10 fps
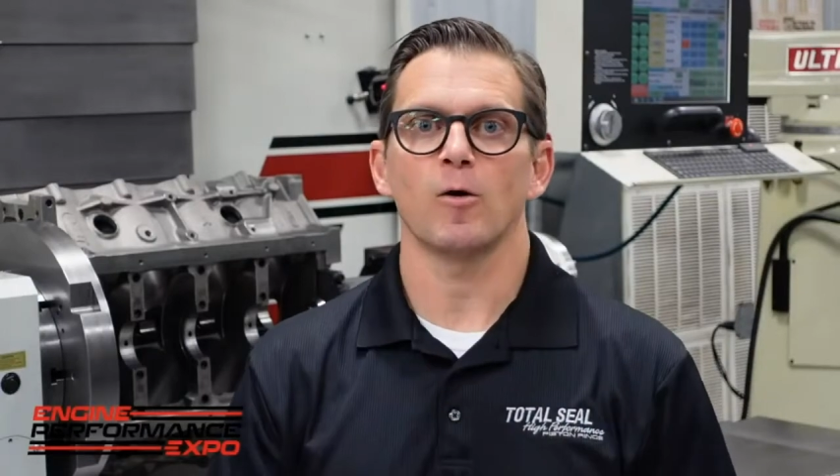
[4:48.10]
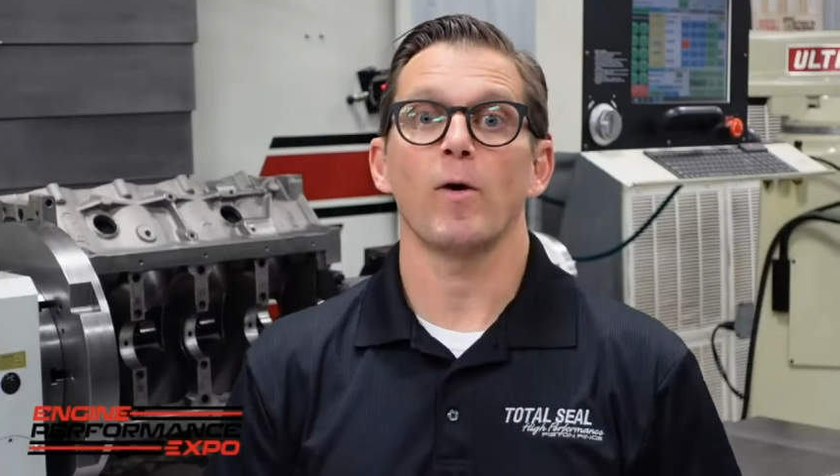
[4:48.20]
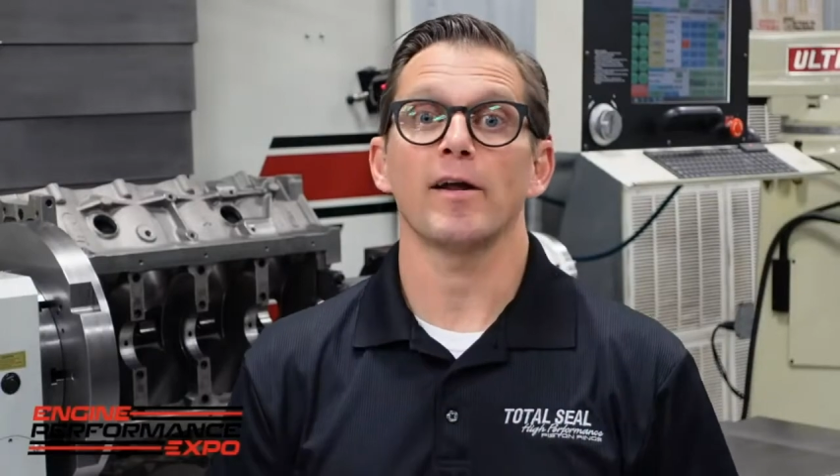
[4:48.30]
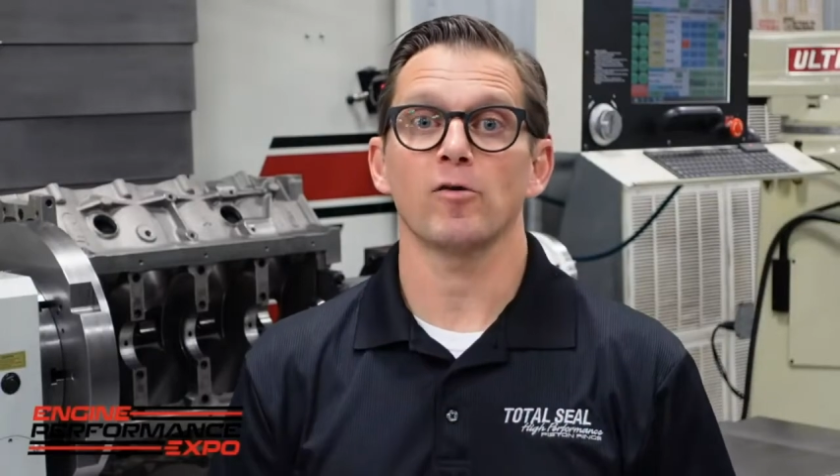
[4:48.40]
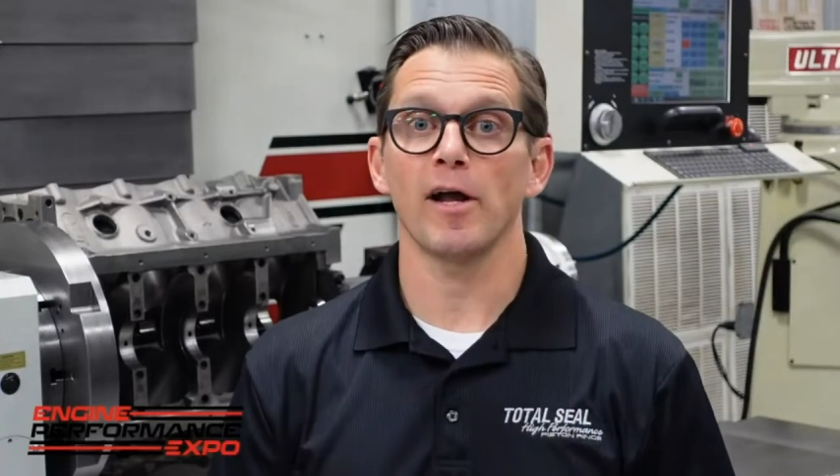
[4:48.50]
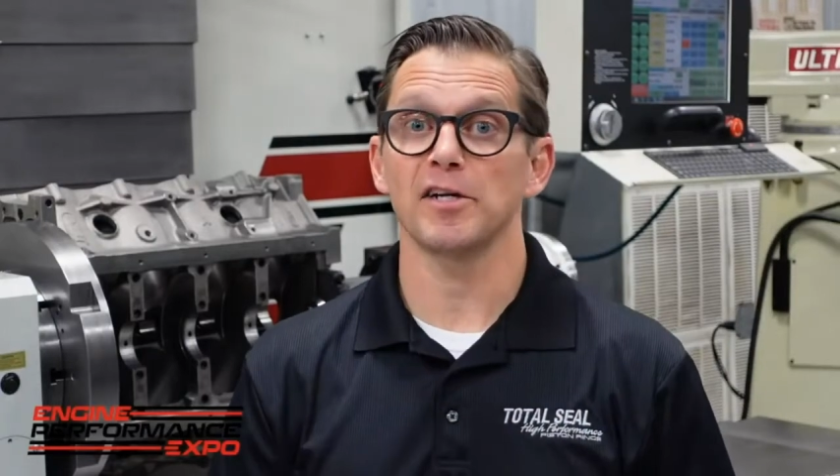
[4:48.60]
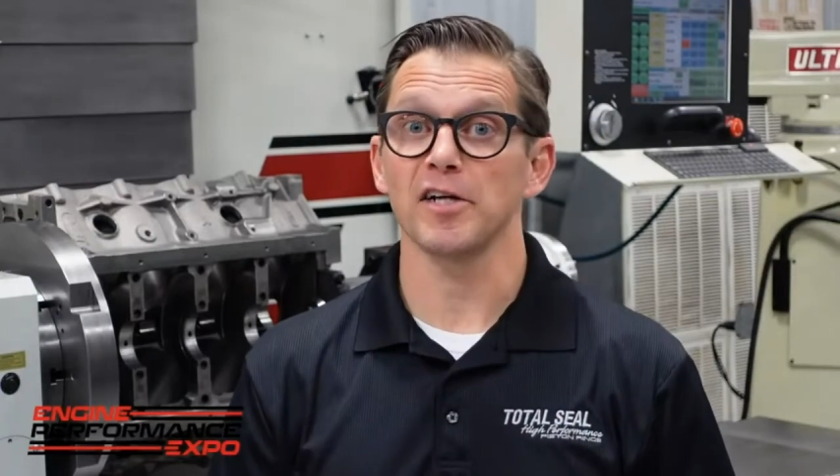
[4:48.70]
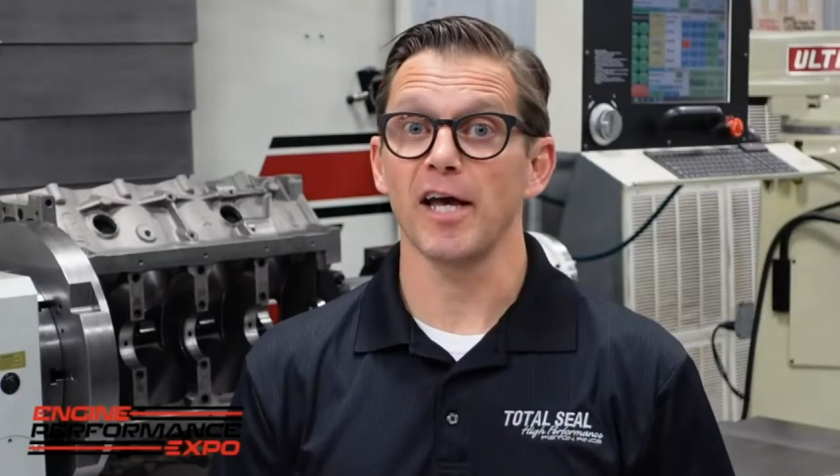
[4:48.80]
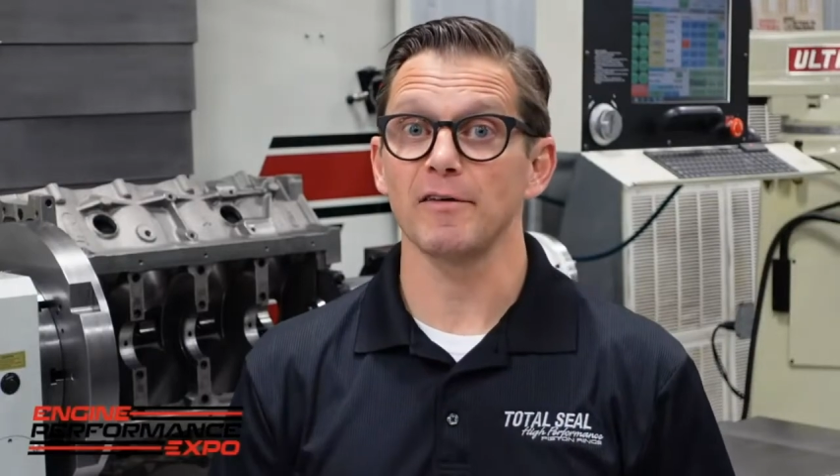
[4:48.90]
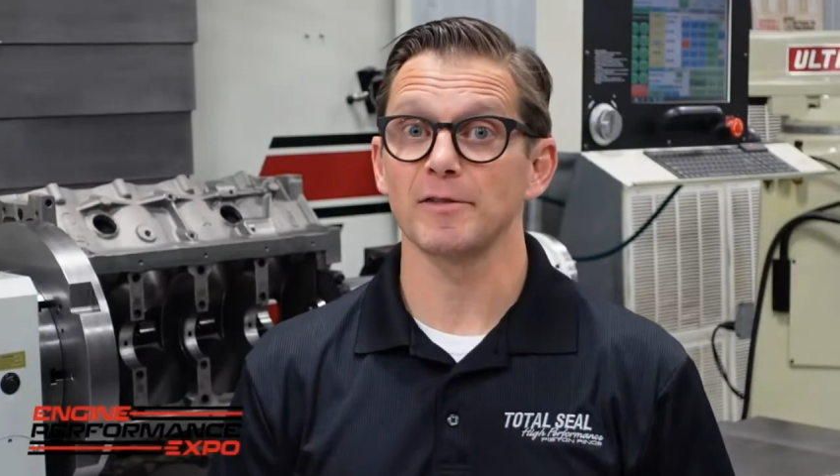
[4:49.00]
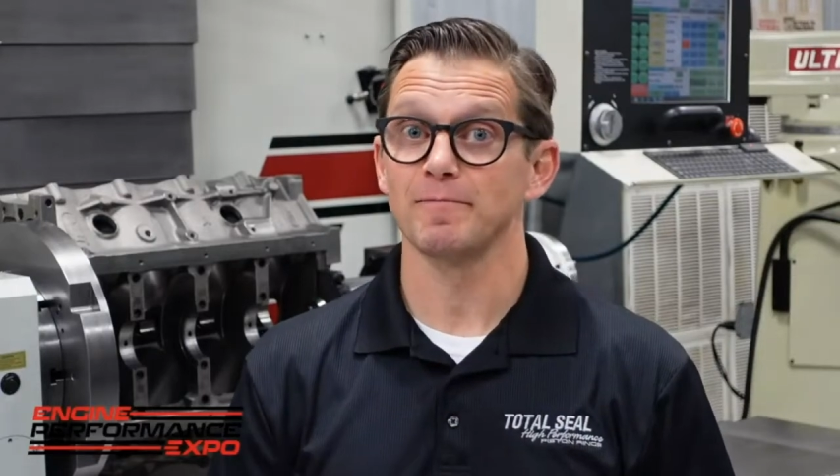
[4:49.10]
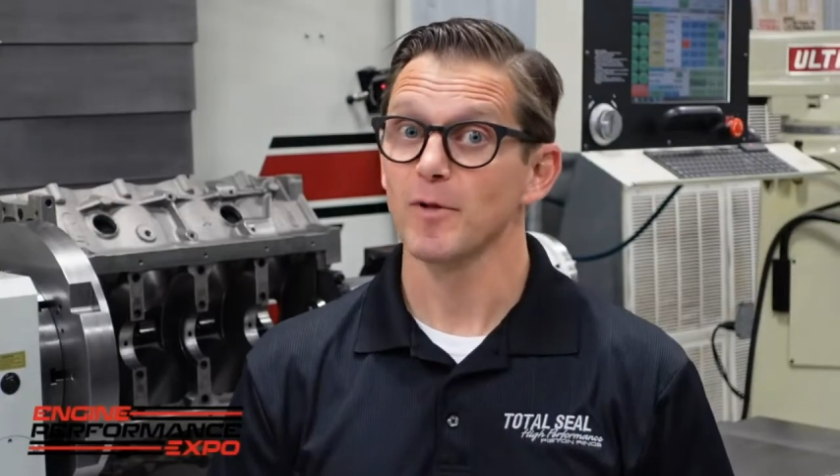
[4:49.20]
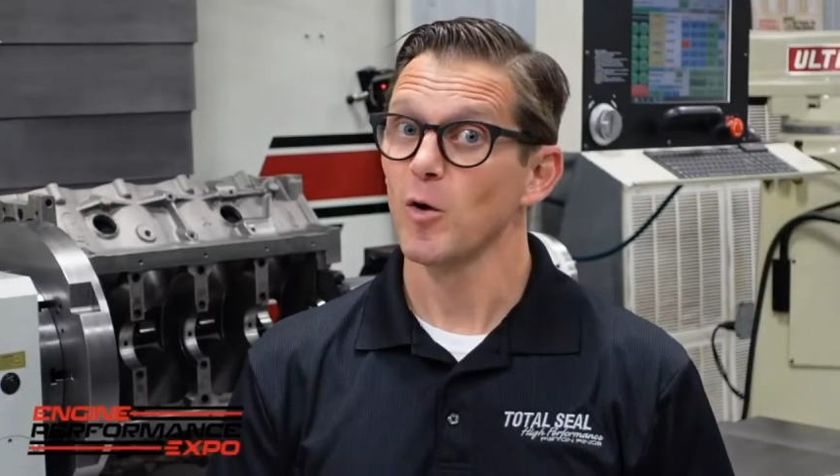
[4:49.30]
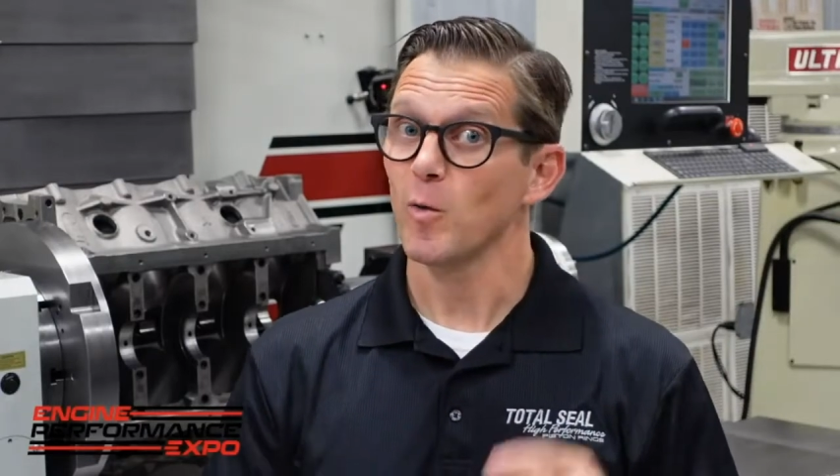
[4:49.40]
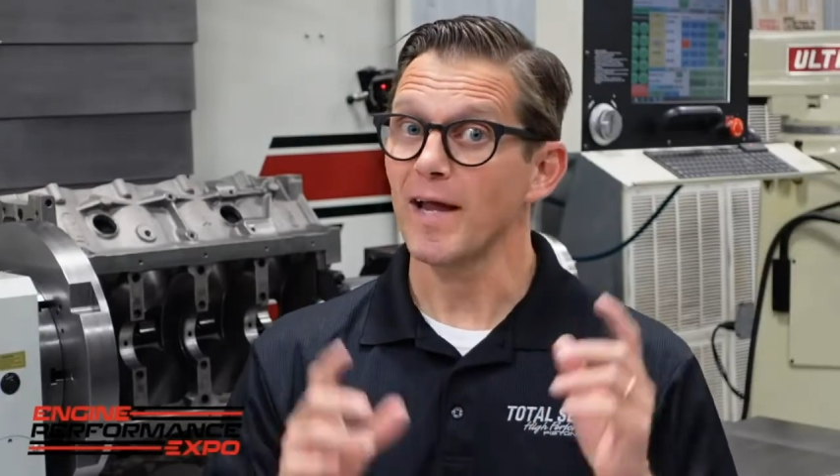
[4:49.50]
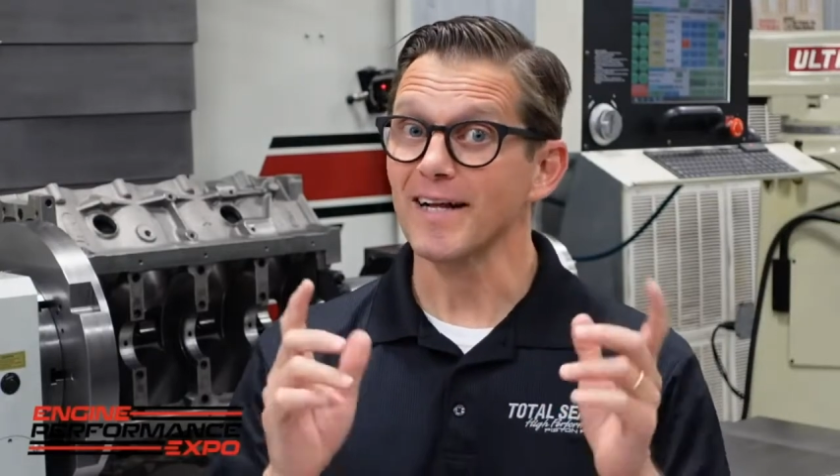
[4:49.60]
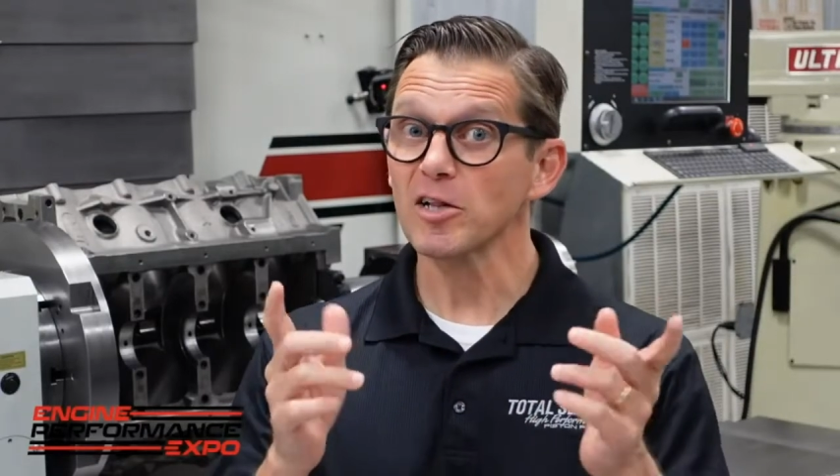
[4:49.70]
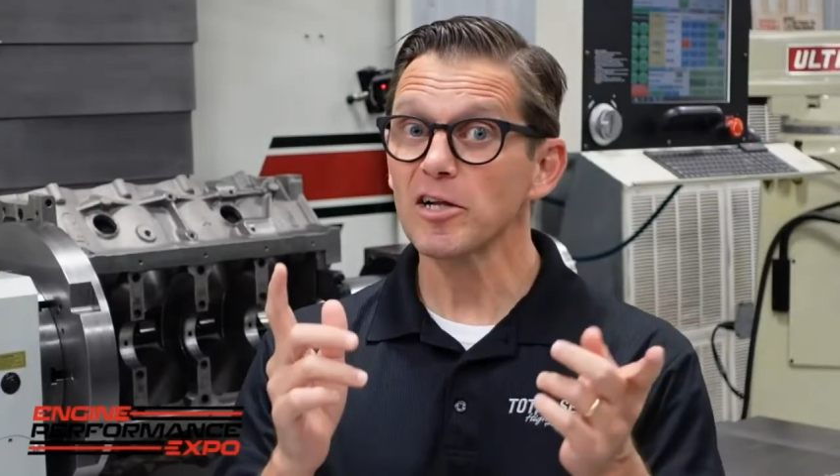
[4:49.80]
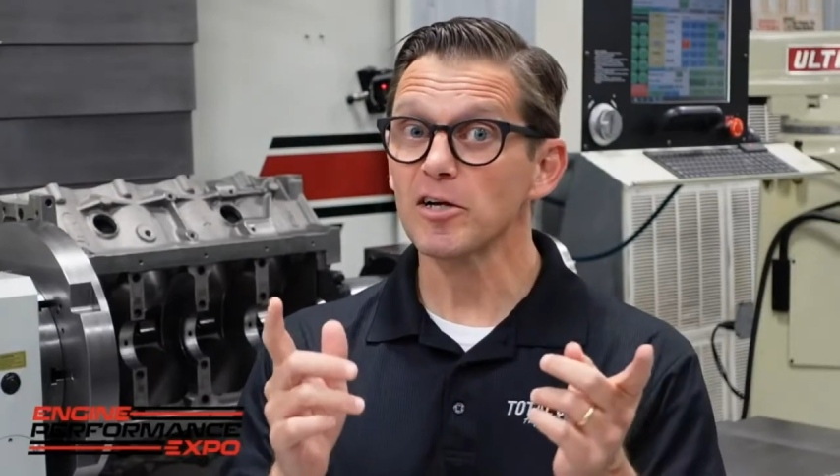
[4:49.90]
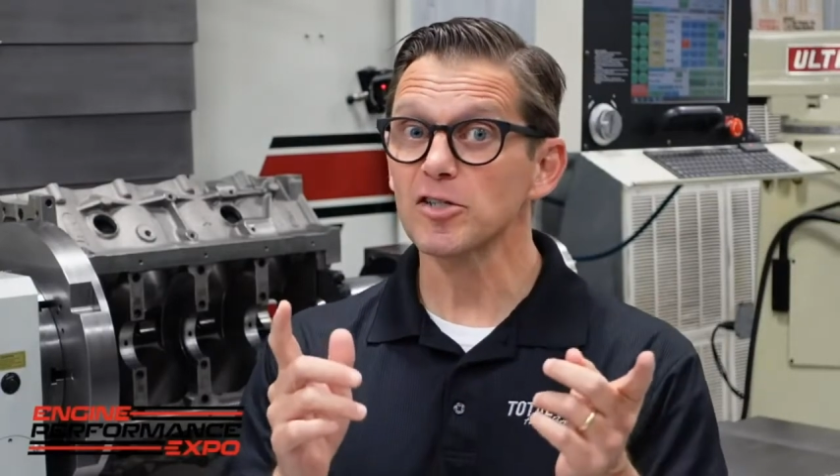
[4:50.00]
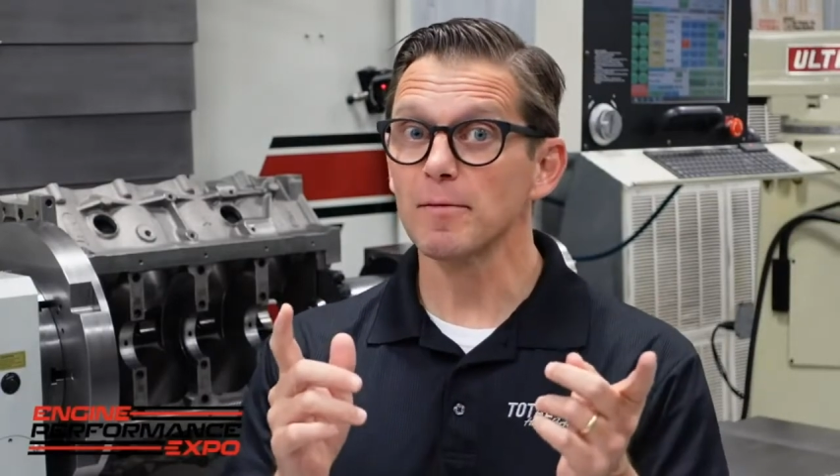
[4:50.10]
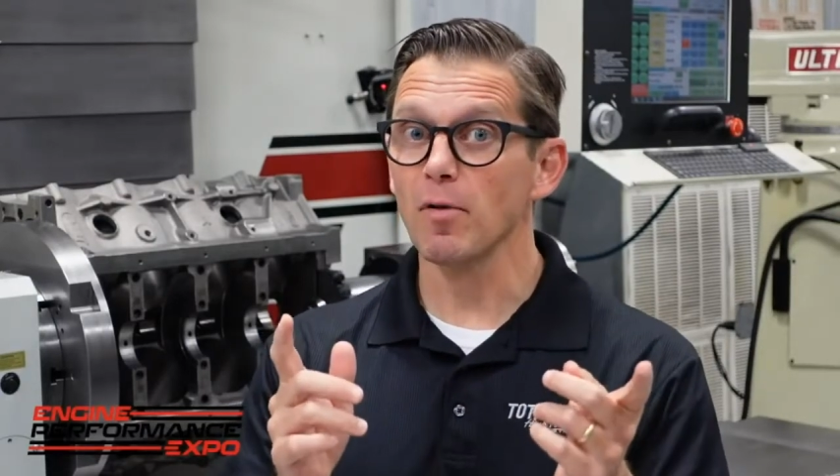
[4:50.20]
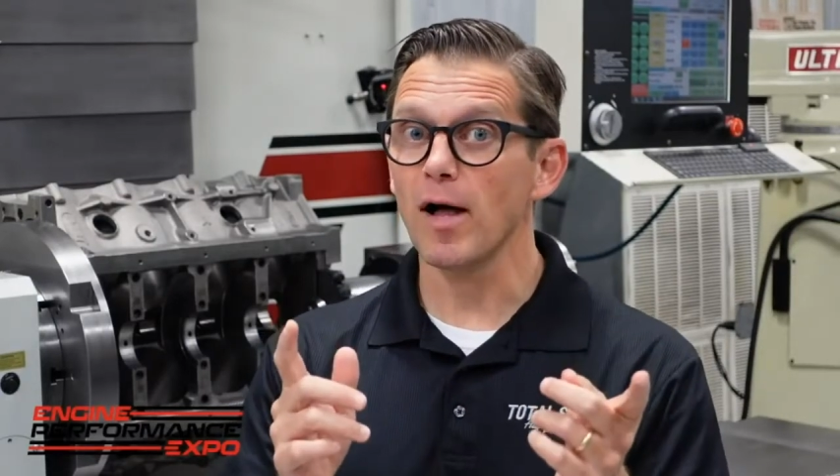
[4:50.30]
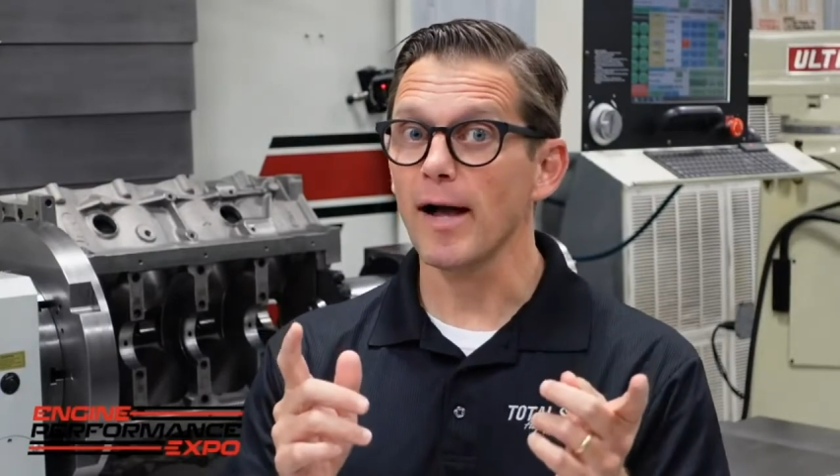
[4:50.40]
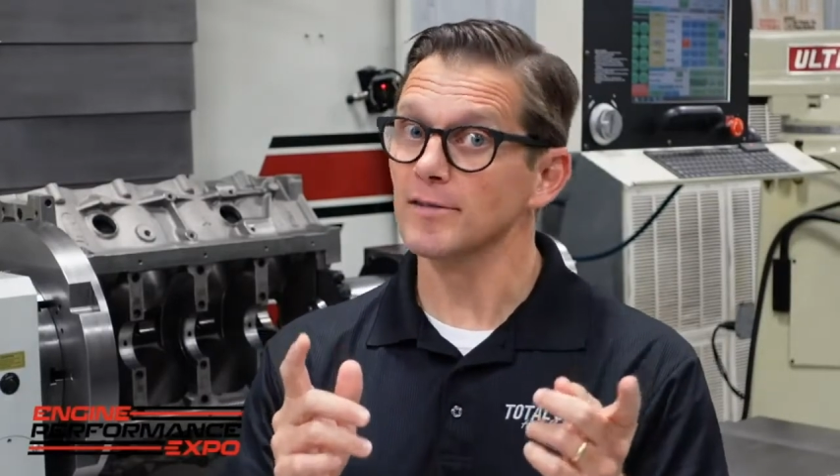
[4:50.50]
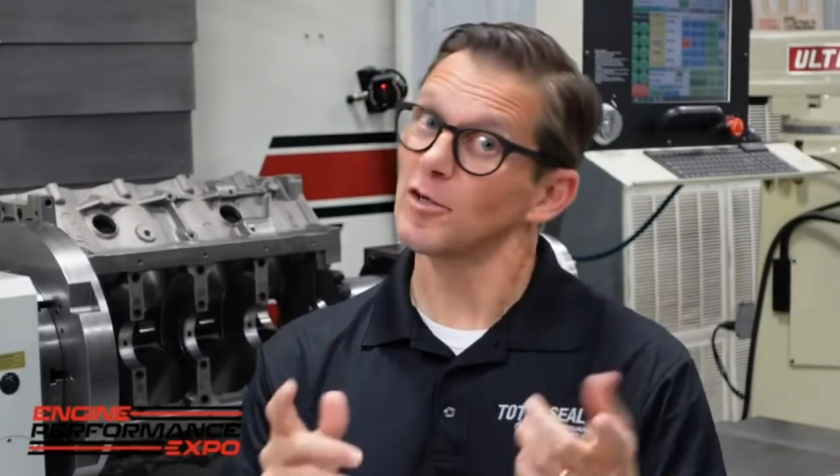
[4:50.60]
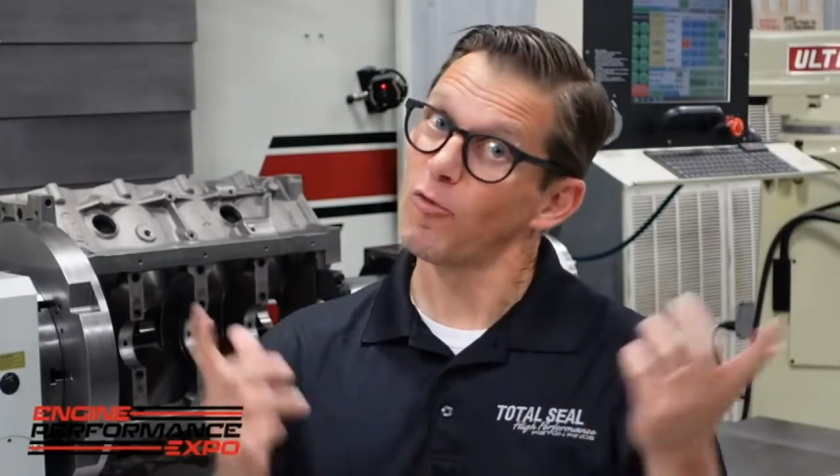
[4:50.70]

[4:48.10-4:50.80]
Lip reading: counterweight crankshaft, we had to clearance the block.